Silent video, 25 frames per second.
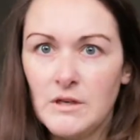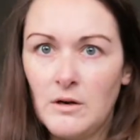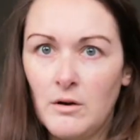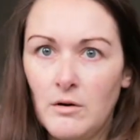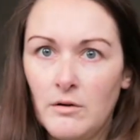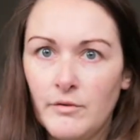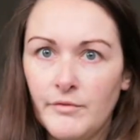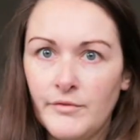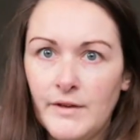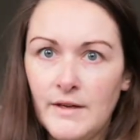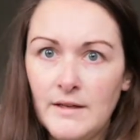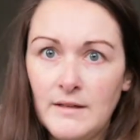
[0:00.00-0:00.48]

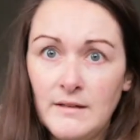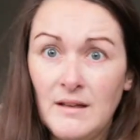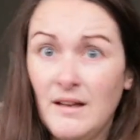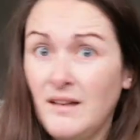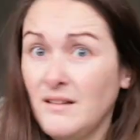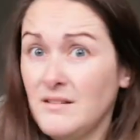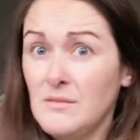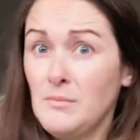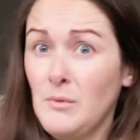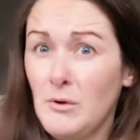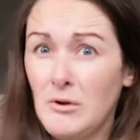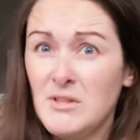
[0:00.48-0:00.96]
offer.
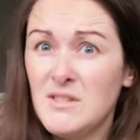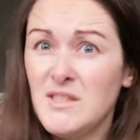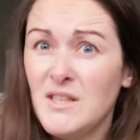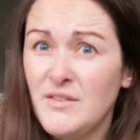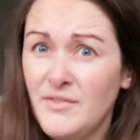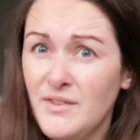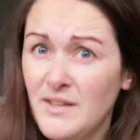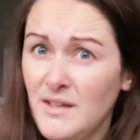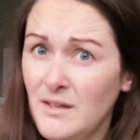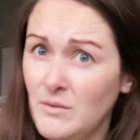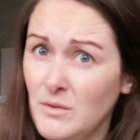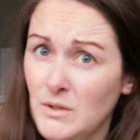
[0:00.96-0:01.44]
To be honest,
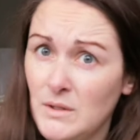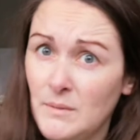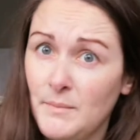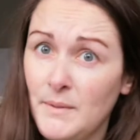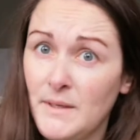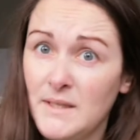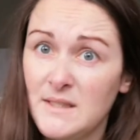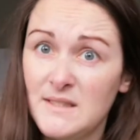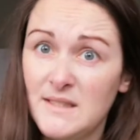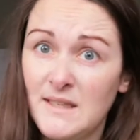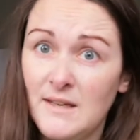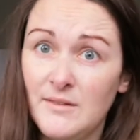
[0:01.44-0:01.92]
I think I would have
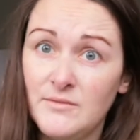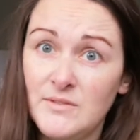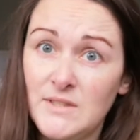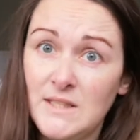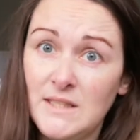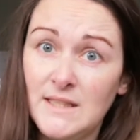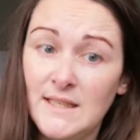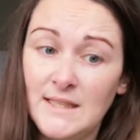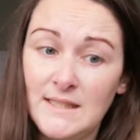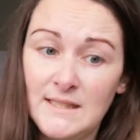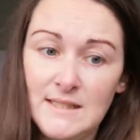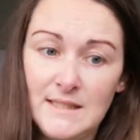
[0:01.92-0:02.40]
paid
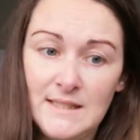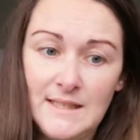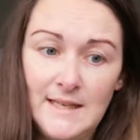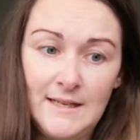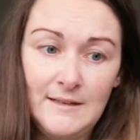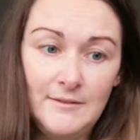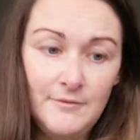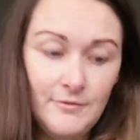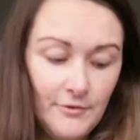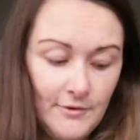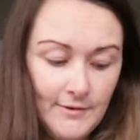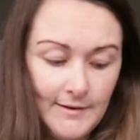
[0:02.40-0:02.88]

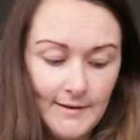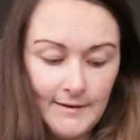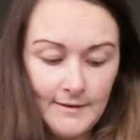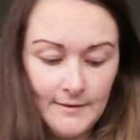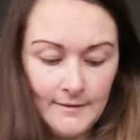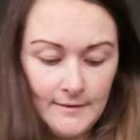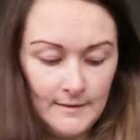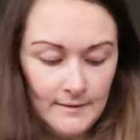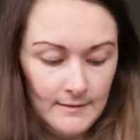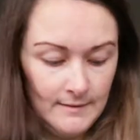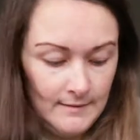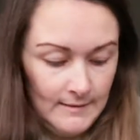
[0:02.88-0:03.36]
£17.99 for it.